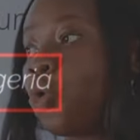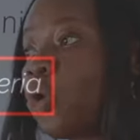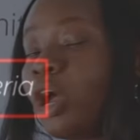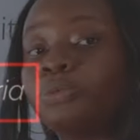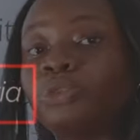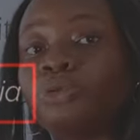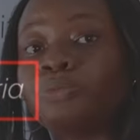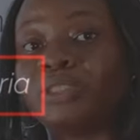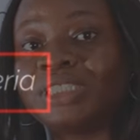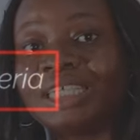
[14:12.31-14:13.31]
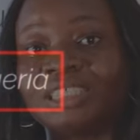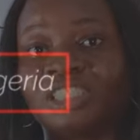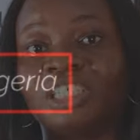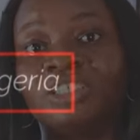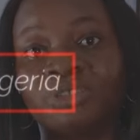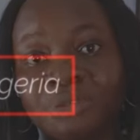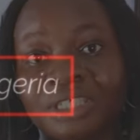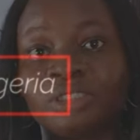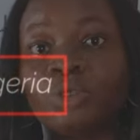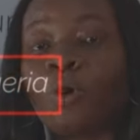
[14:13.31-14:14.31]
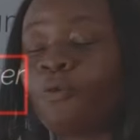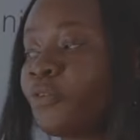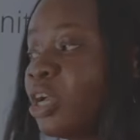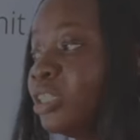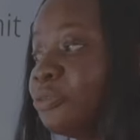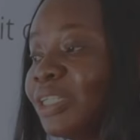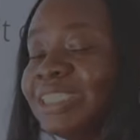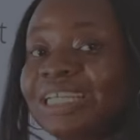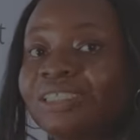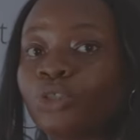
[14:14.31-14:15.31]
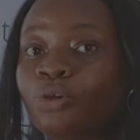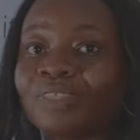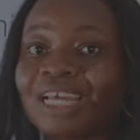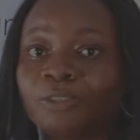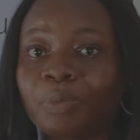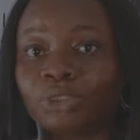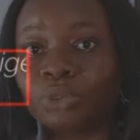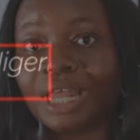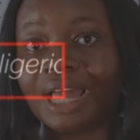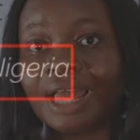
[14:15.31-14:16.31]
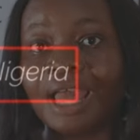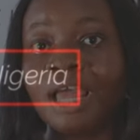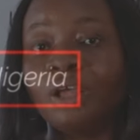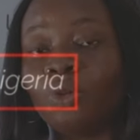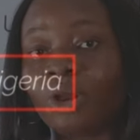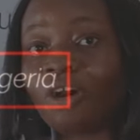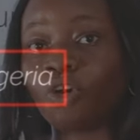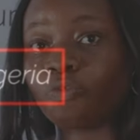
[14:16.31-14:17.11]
who helps to represent the interests of the residents of that particular local